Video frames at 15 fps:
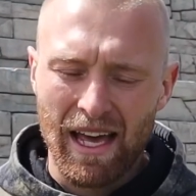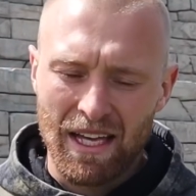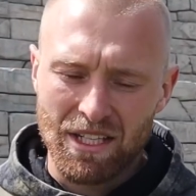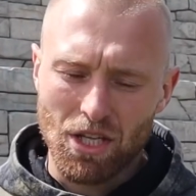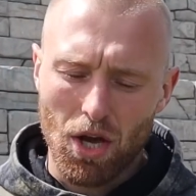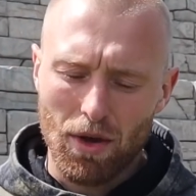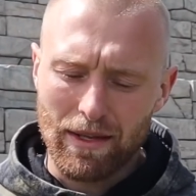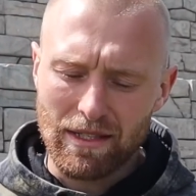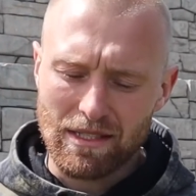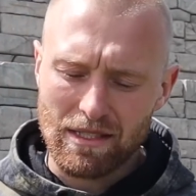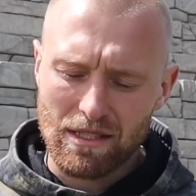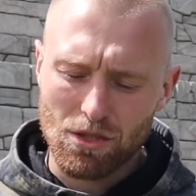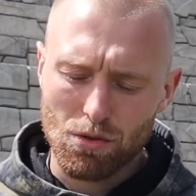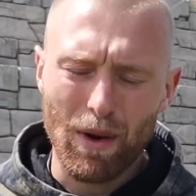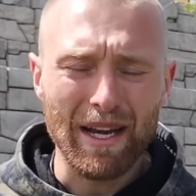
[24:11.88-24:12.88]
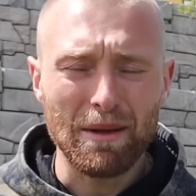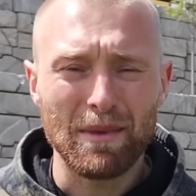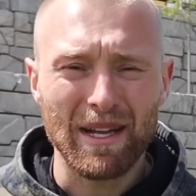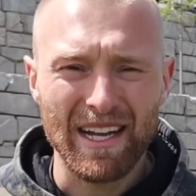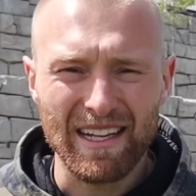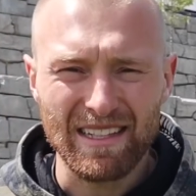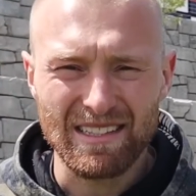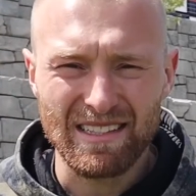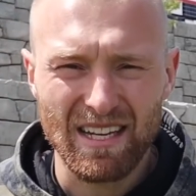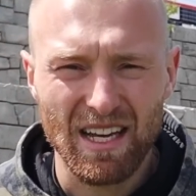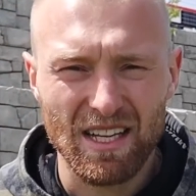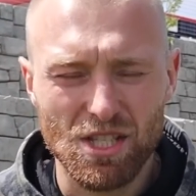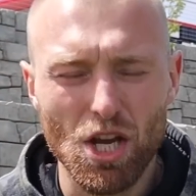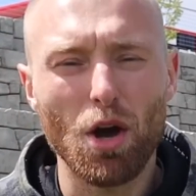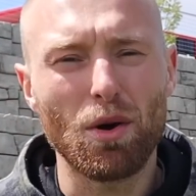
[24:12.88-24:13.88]
So it's 20 minutes
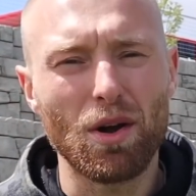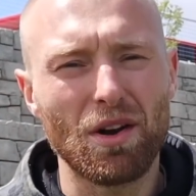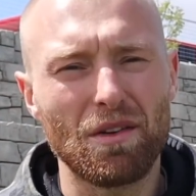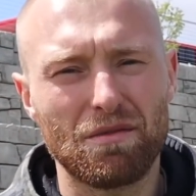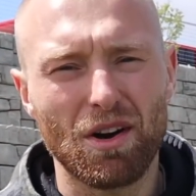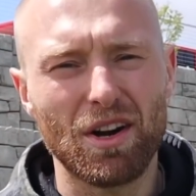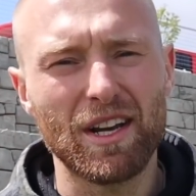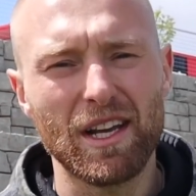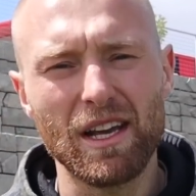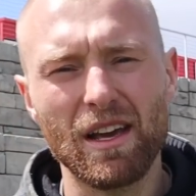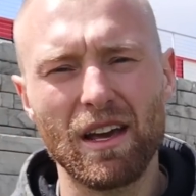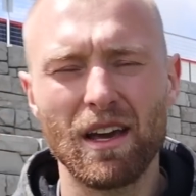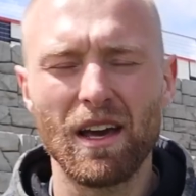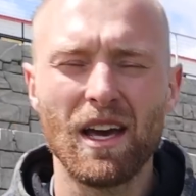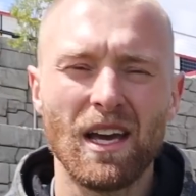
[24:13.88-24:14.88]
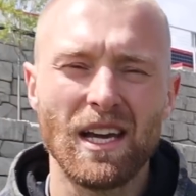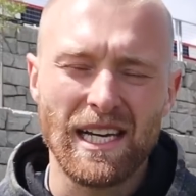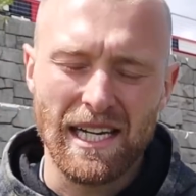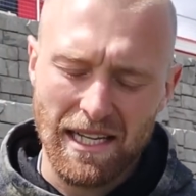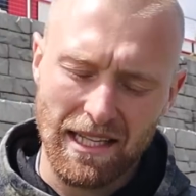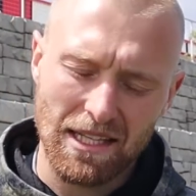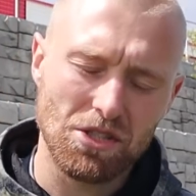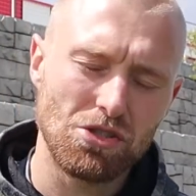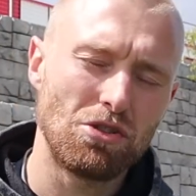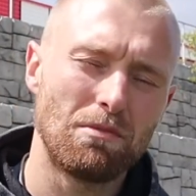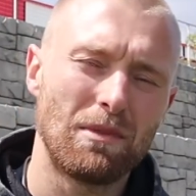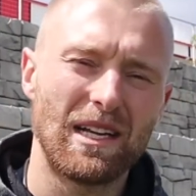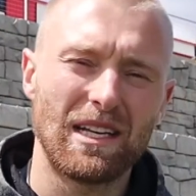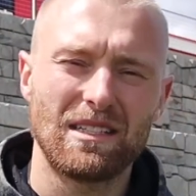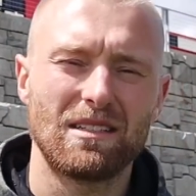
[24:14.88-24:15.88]
total of running, and then 2
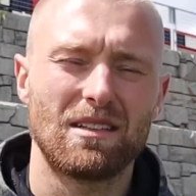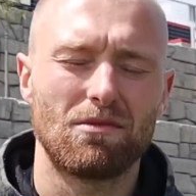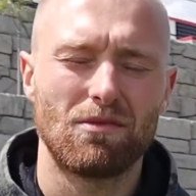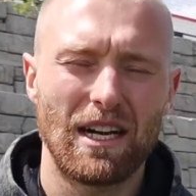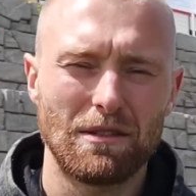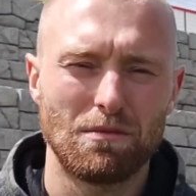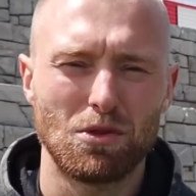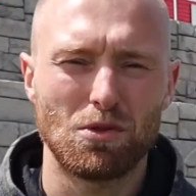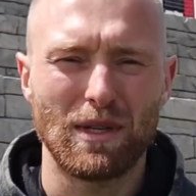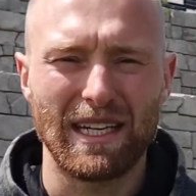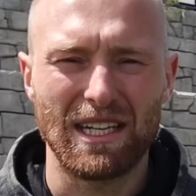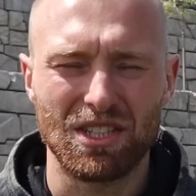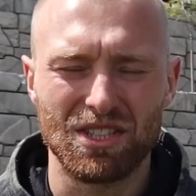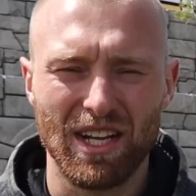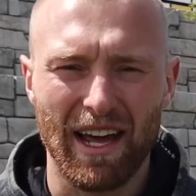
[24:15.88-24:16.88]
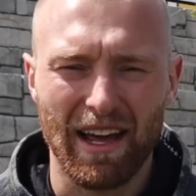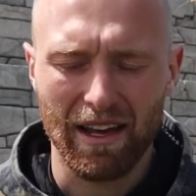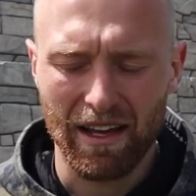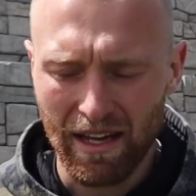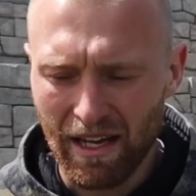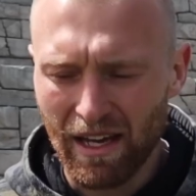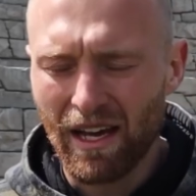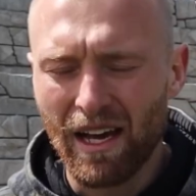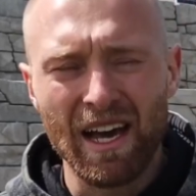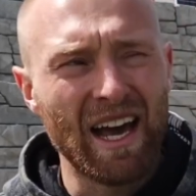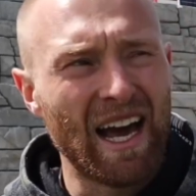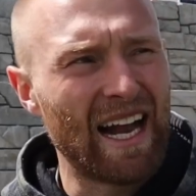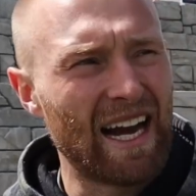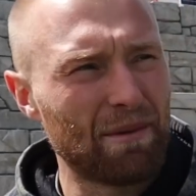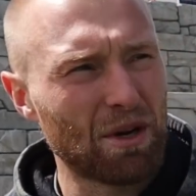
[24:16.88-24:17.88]
minutes rest between each set.
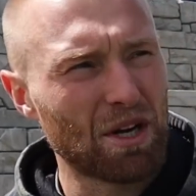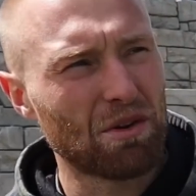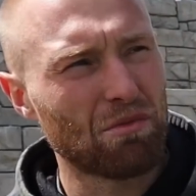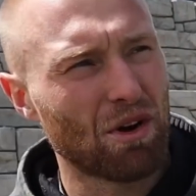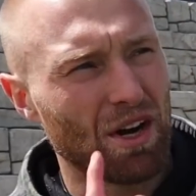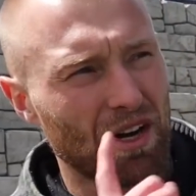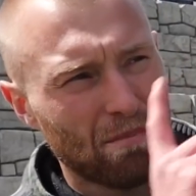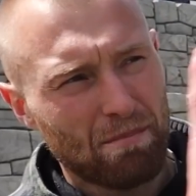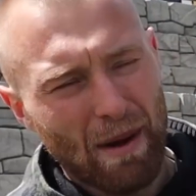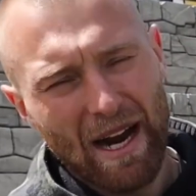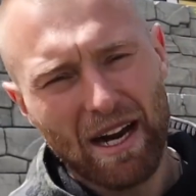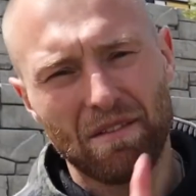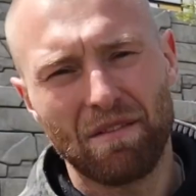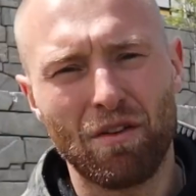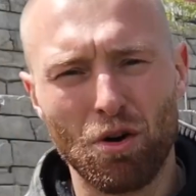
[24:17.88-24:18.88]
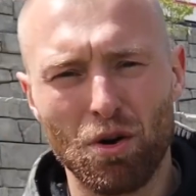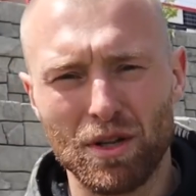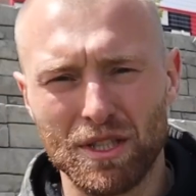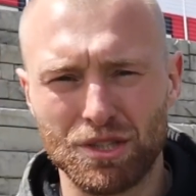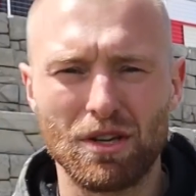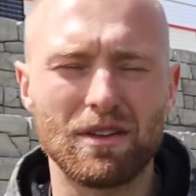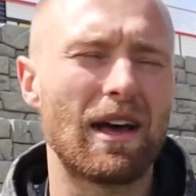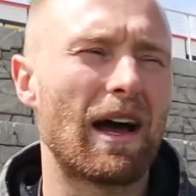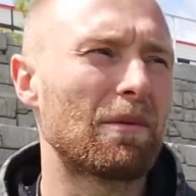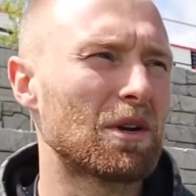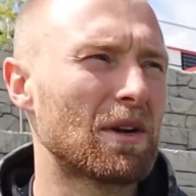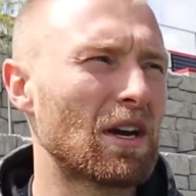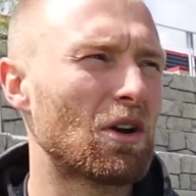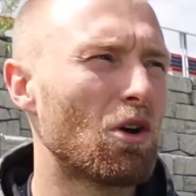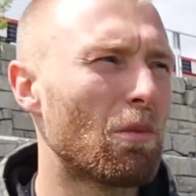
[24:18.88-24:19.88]
And I'm gonna run back and forth, so I'm
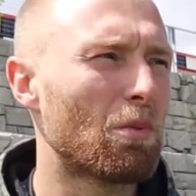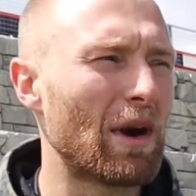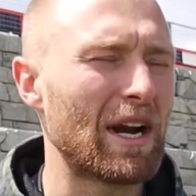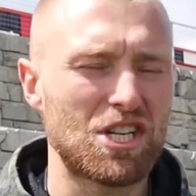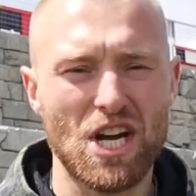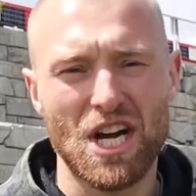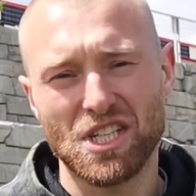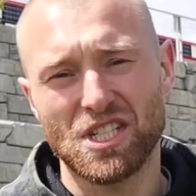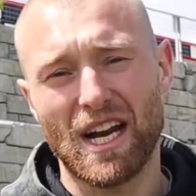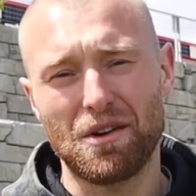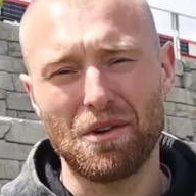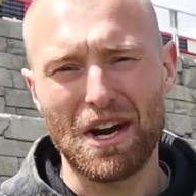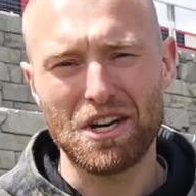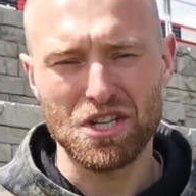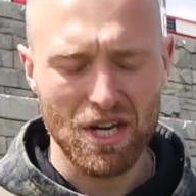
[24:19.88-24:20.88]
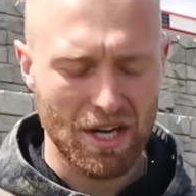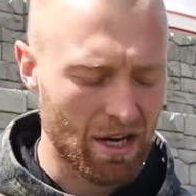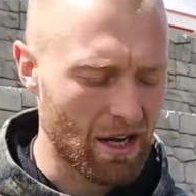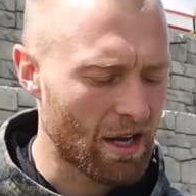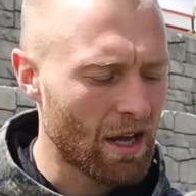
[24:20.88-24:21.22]
gonna incorporate a change of direction.